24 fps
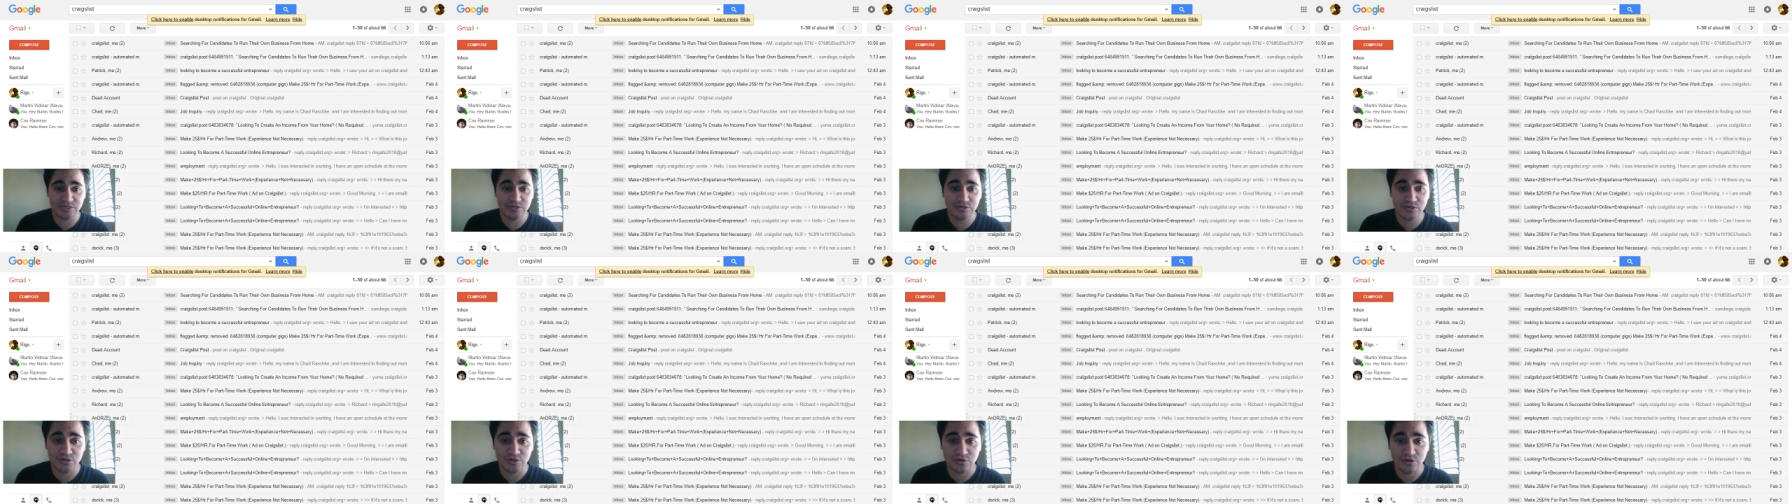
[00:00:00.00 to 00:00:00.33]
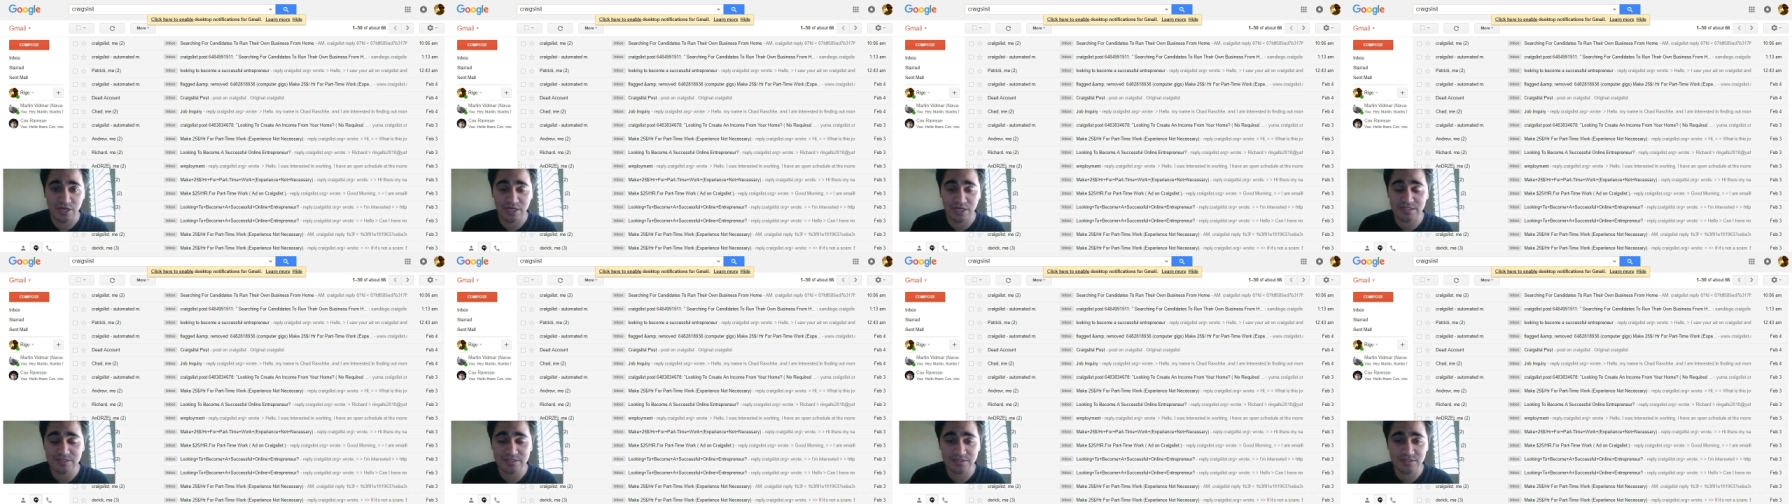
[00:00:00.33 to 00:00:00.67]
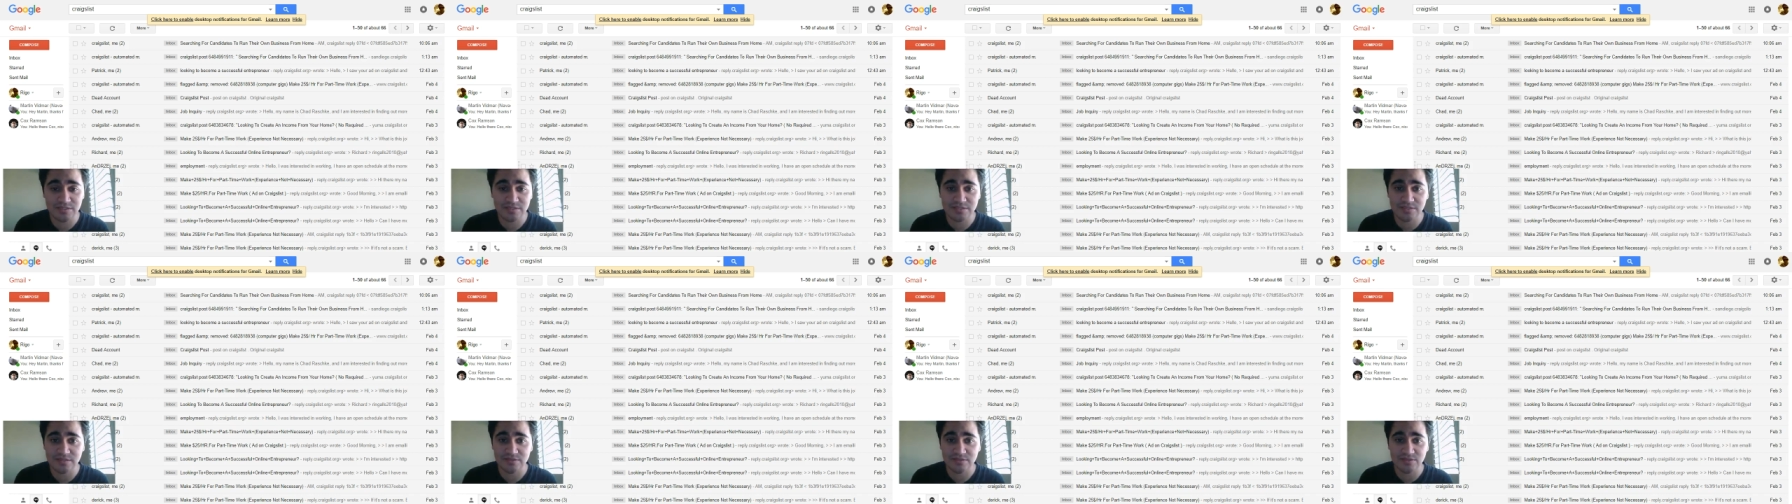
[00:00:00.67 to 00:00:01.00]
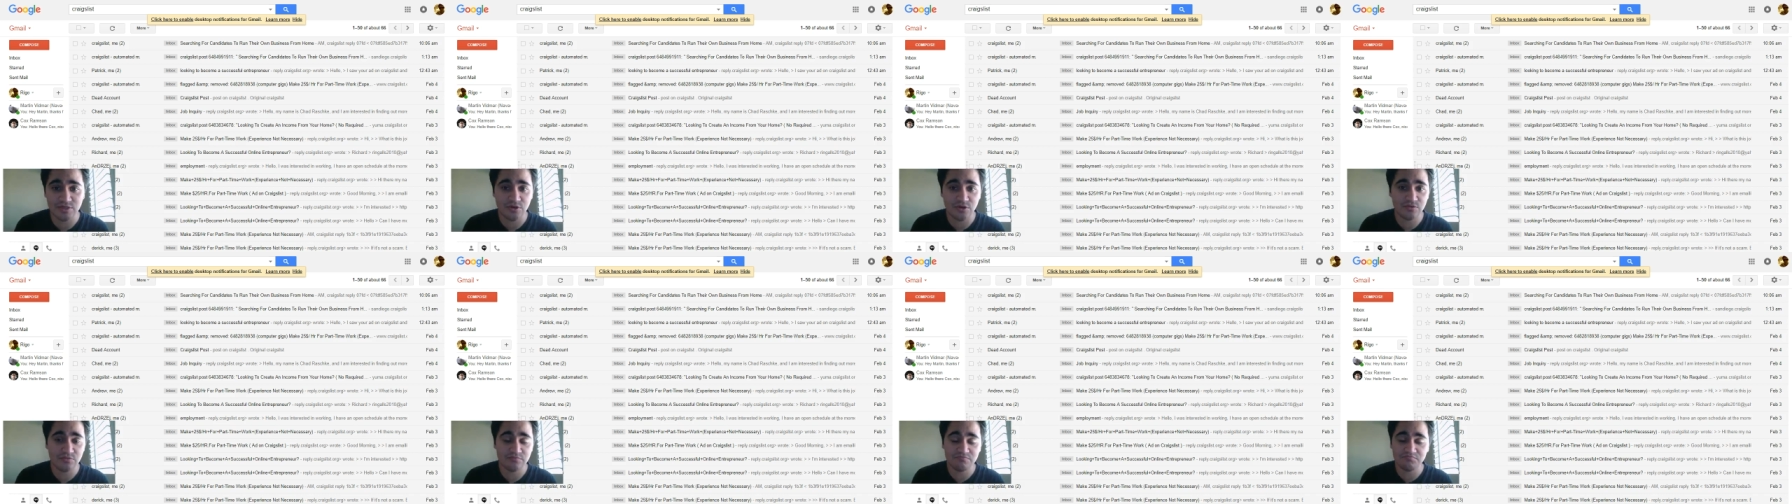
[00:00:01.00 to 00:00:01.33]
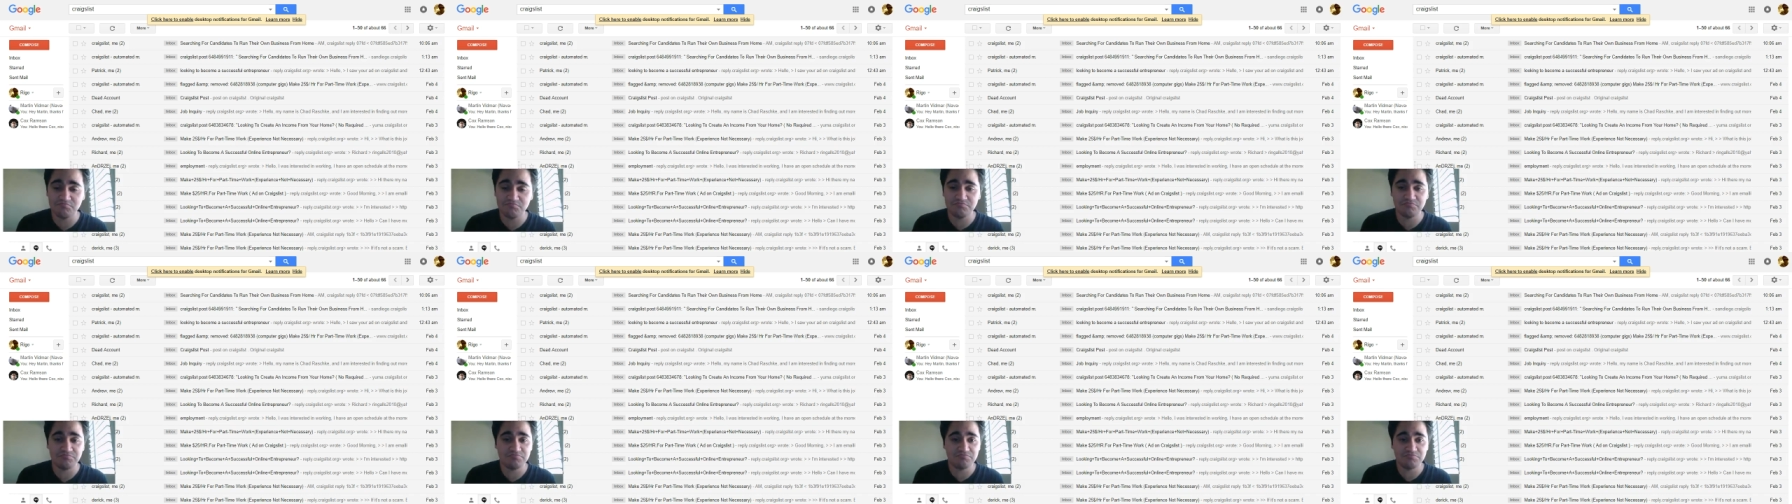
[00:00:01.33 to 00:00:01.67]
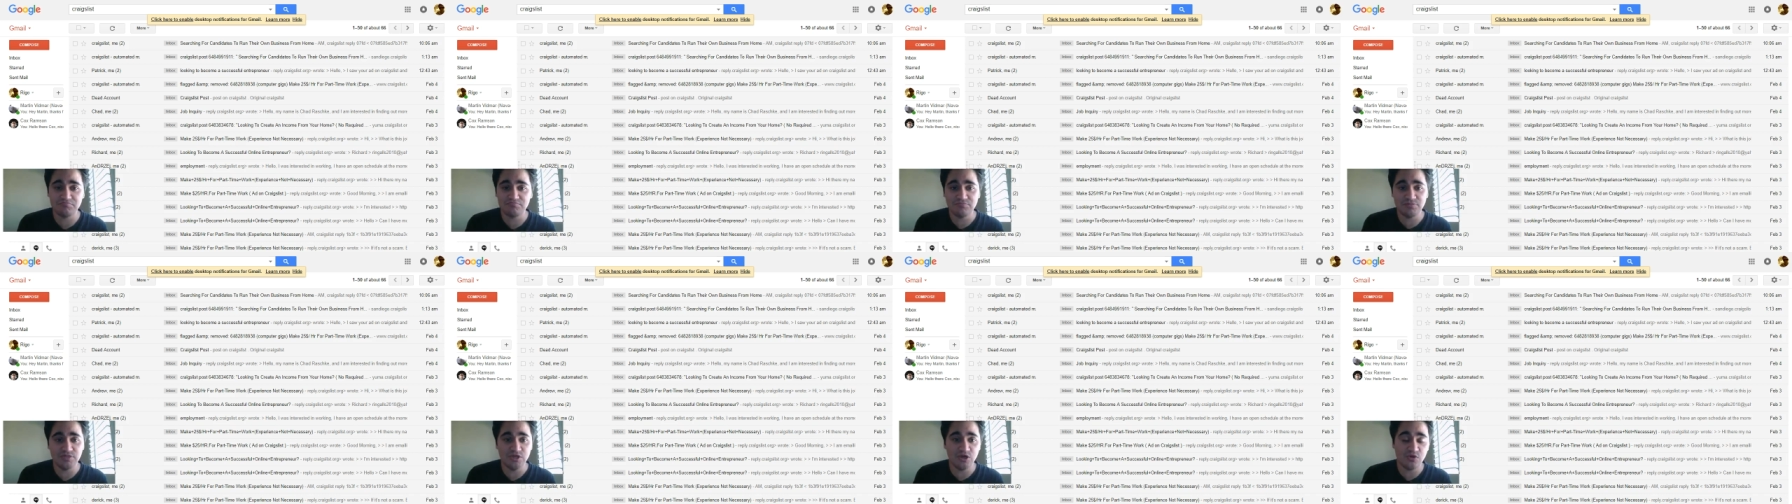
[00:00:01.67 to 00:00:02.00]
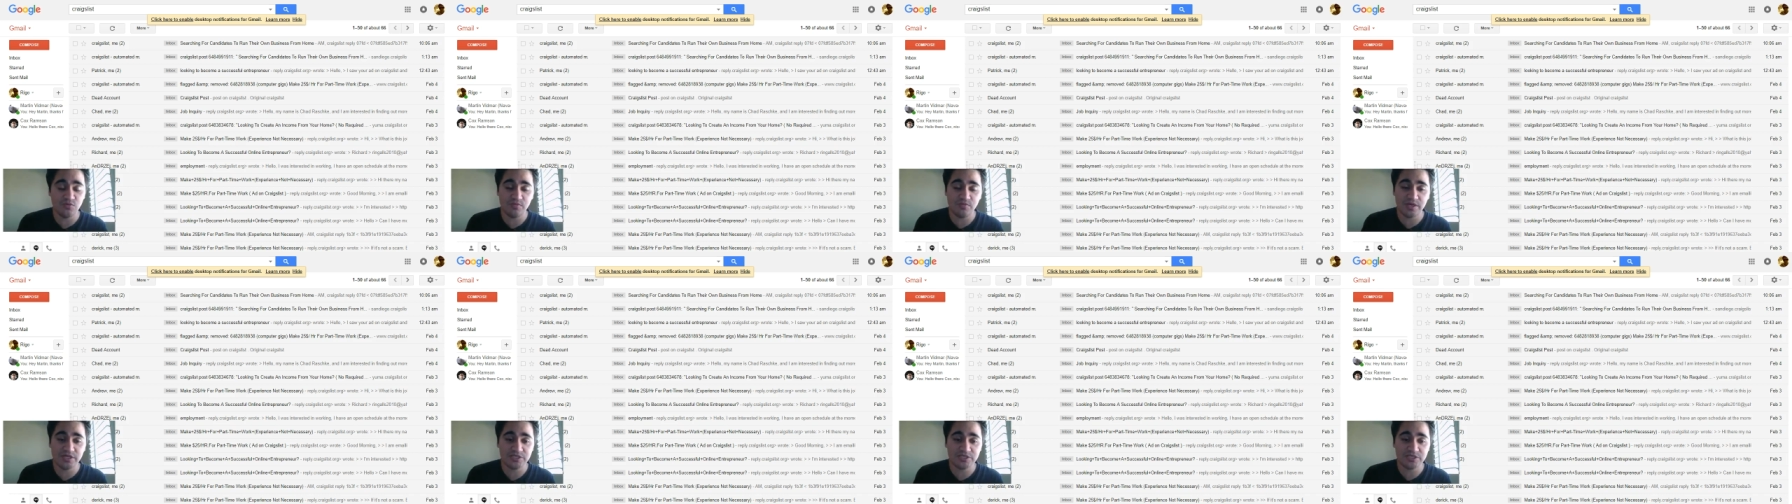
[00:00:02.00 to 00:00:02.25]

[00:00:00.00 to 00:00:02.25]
Craigslist. Don't know much